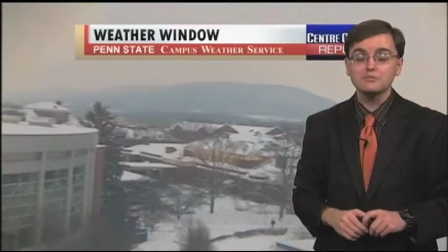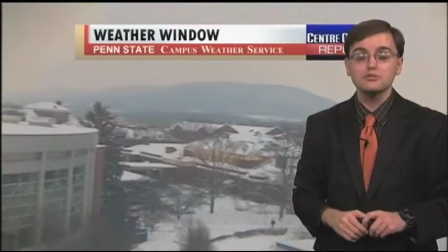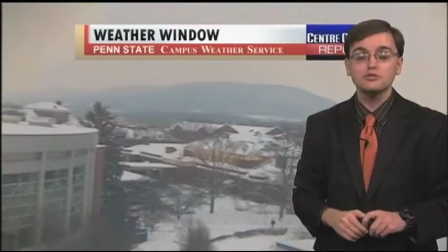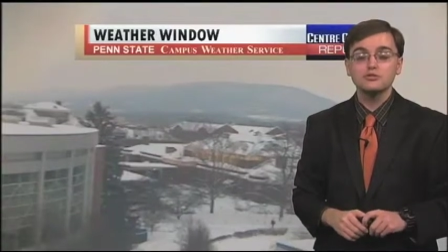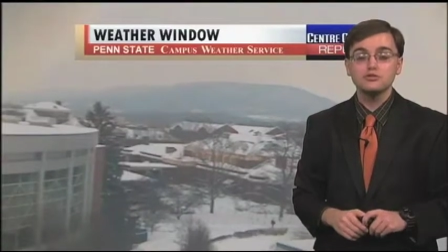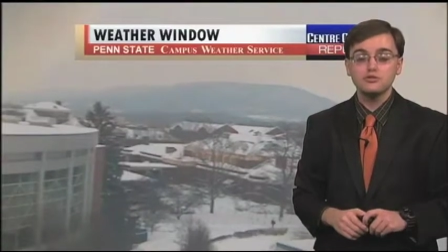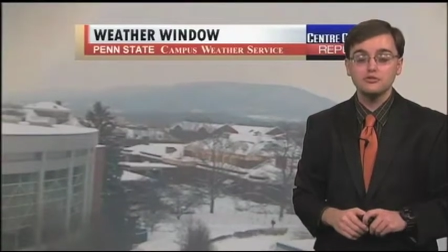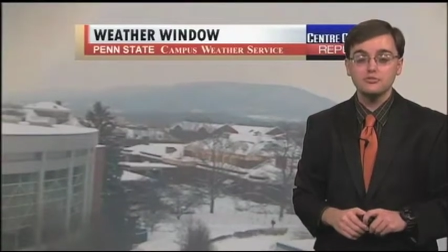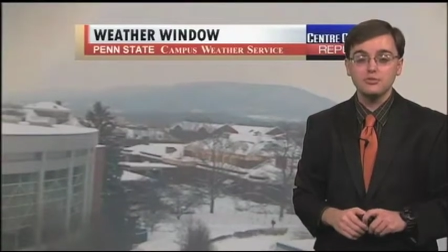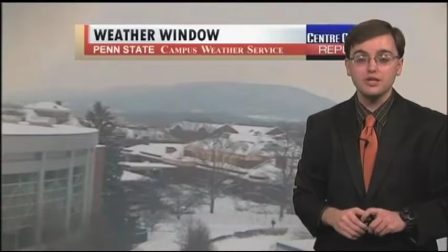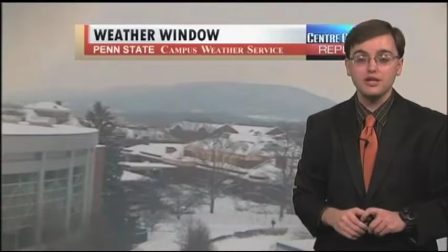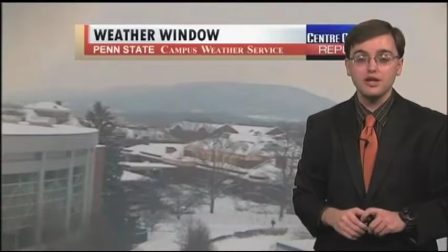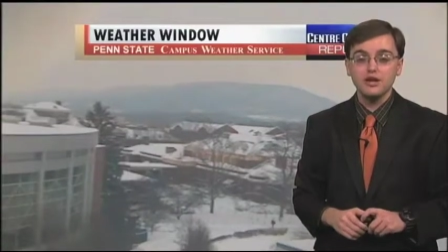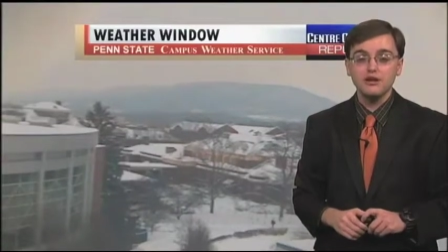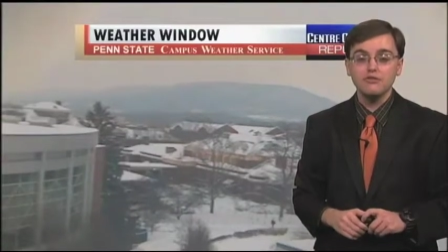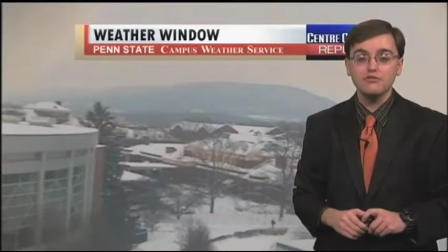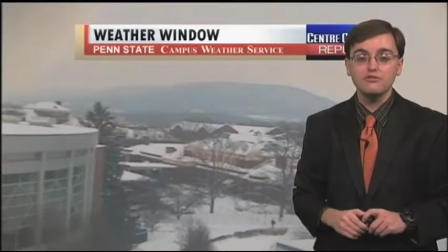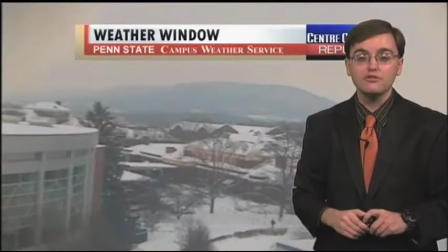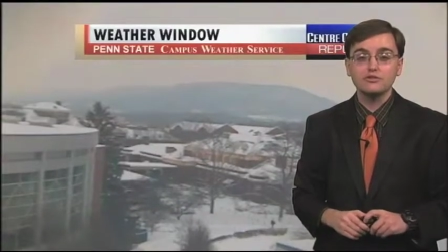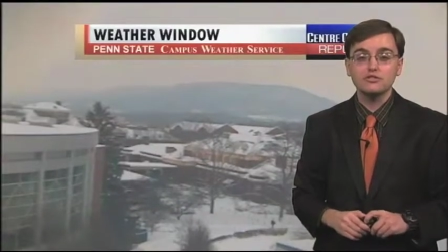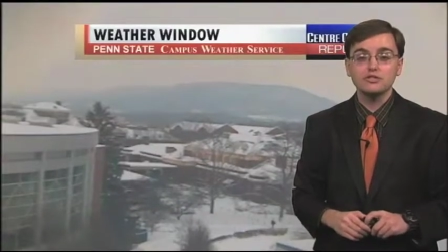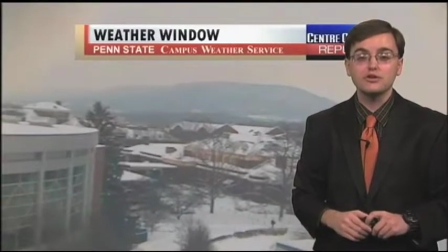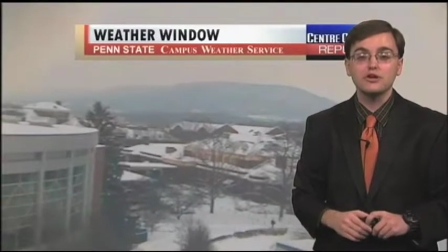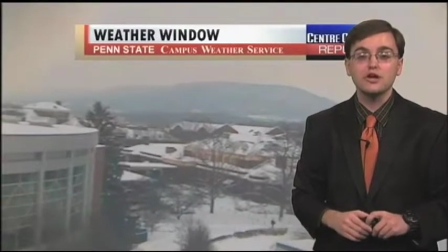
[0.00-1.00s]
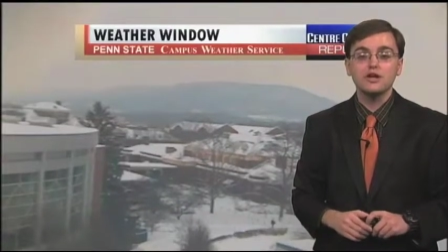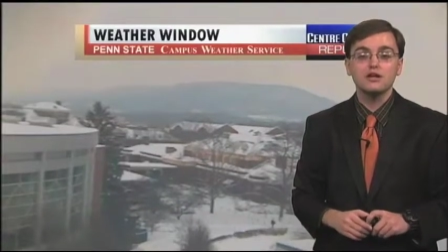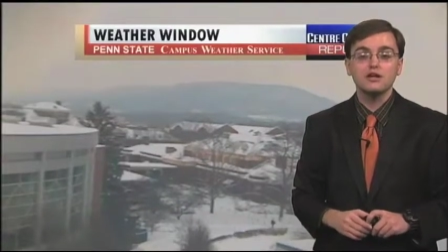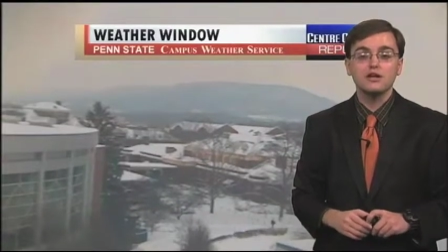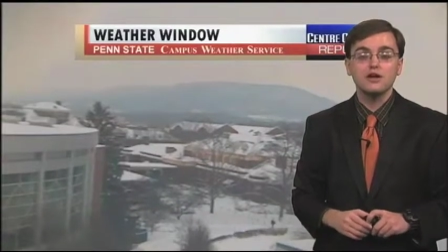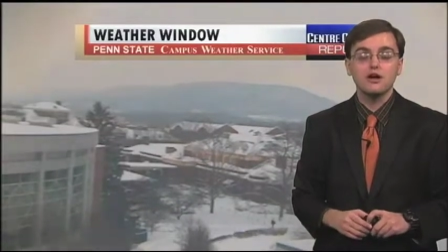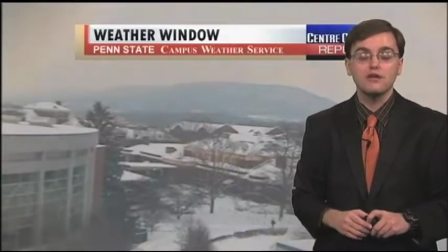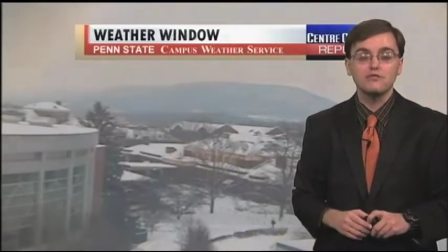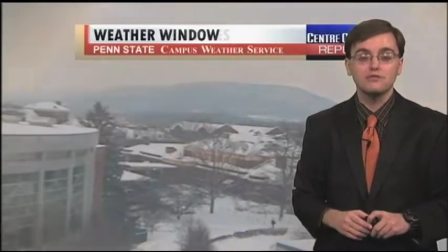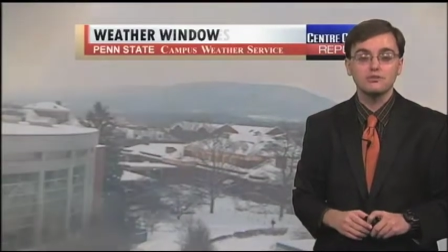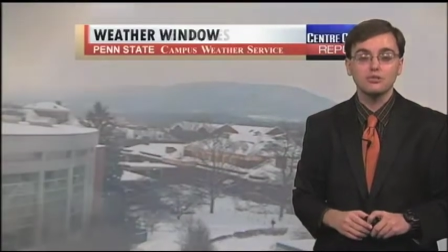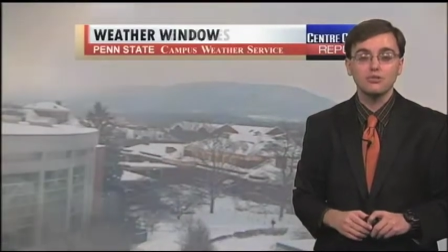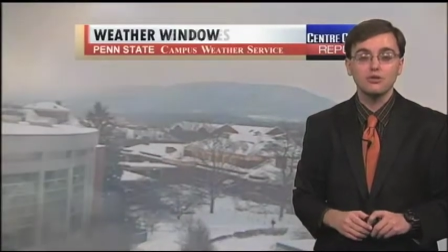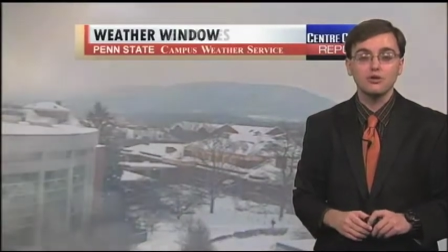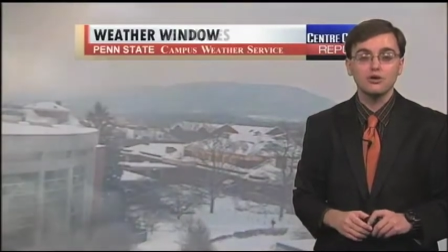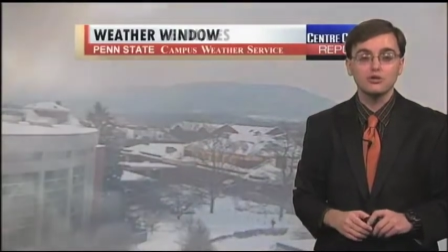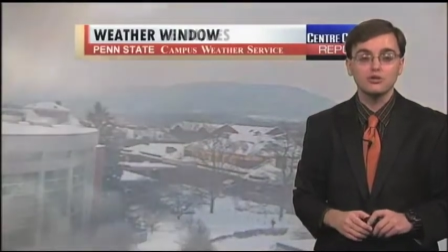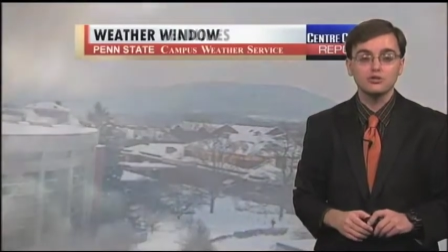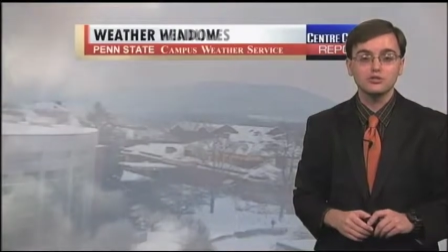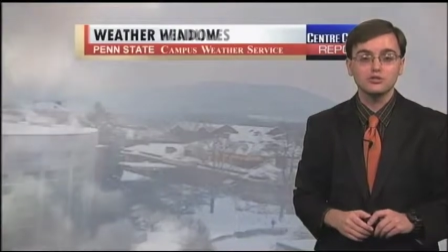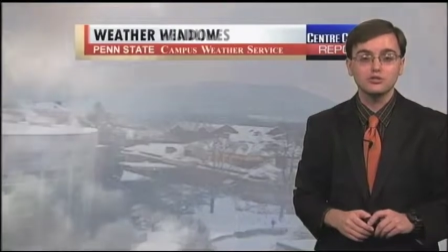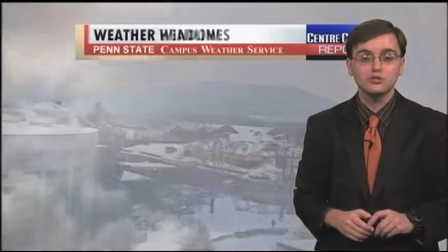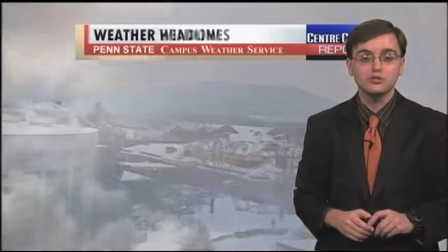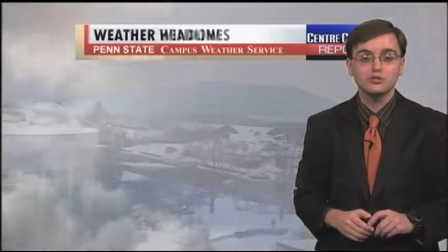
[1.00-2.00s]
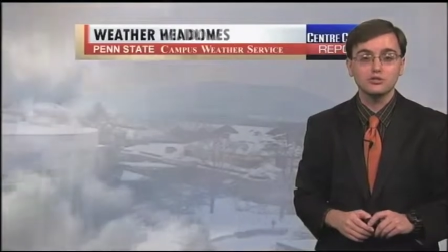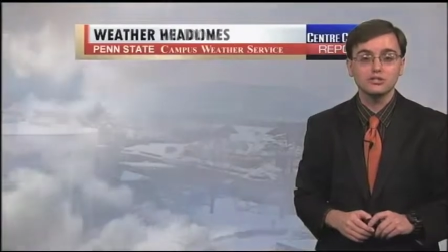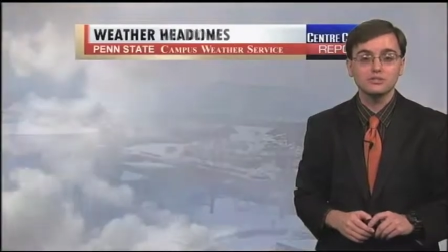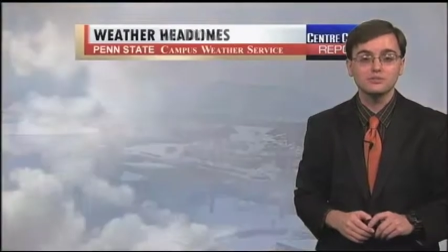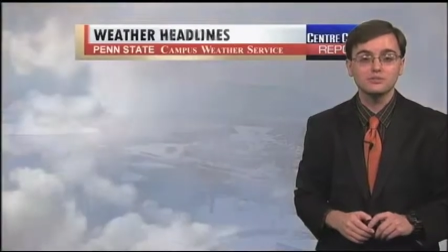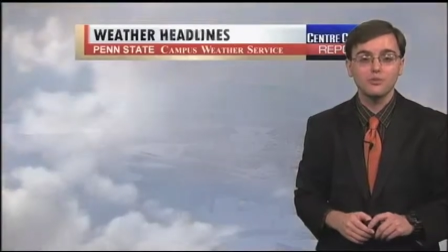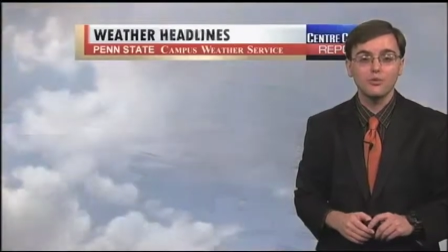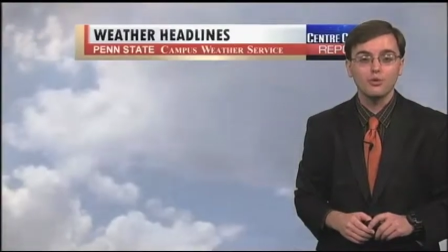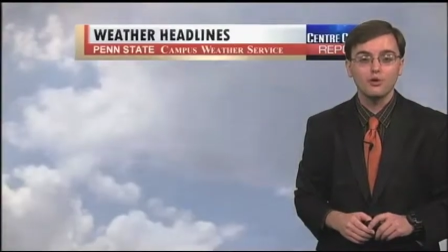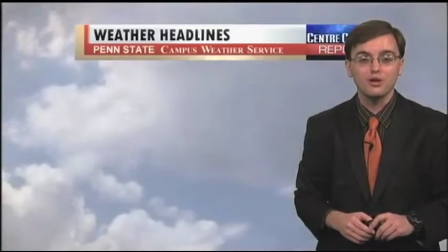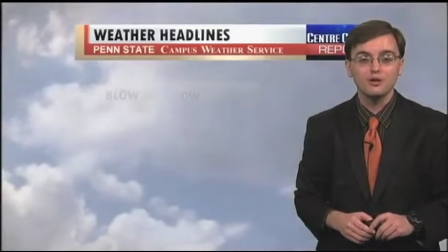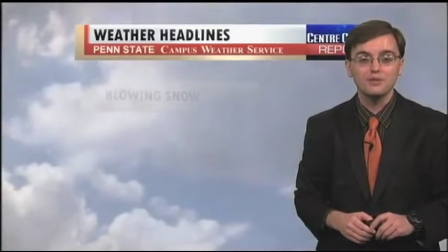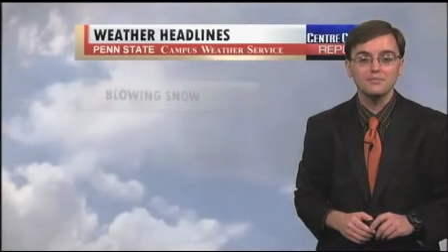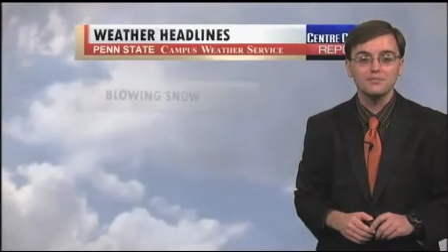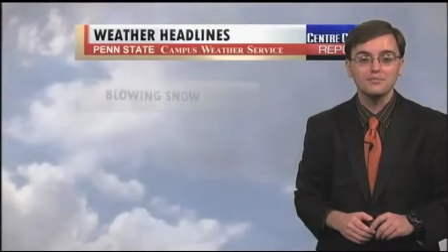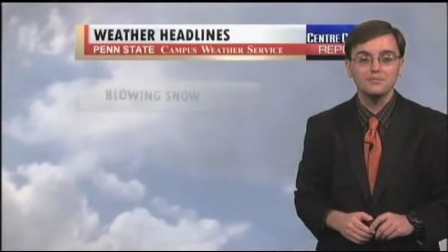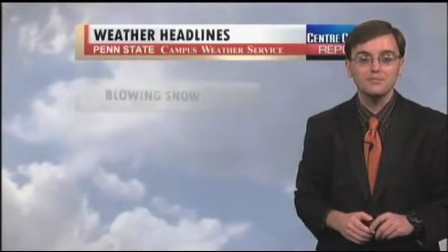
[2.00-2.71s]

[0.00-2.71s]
so do be careful as you're headed off to work or school this morning.